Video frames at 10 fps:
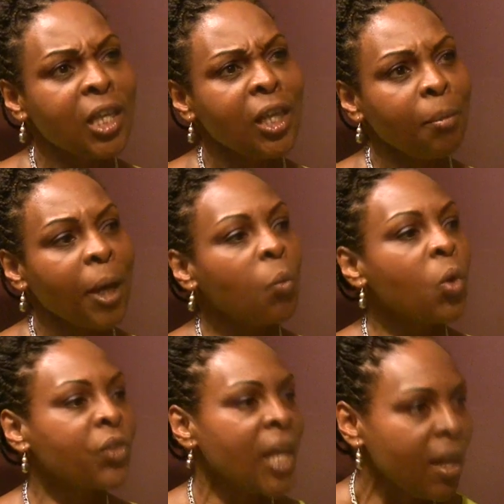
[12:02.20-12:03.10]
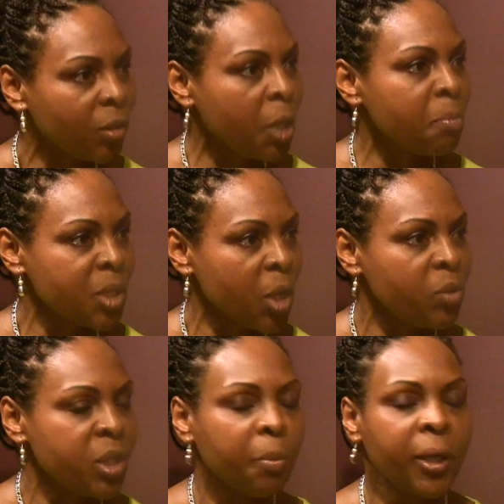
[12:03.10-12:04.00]
about what the outcome's going
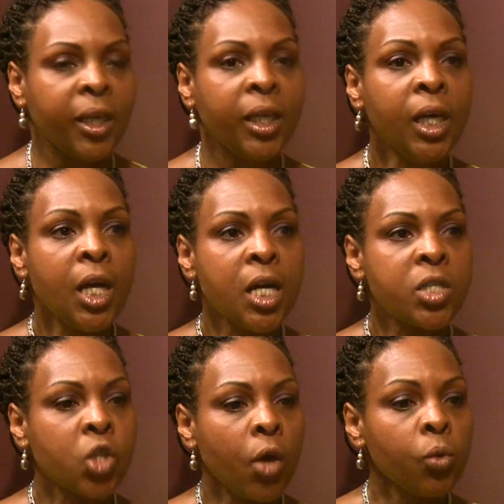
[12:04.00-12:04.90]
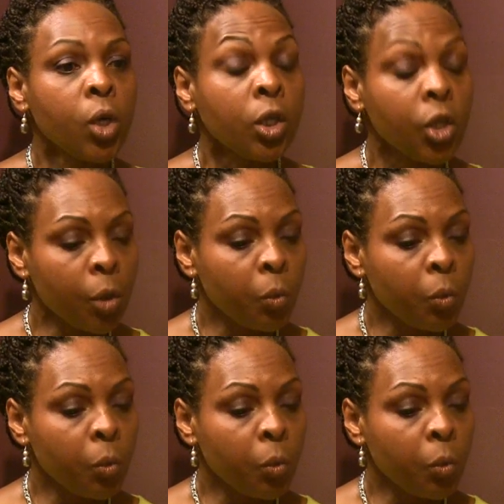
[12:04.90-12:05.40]
to be. So, we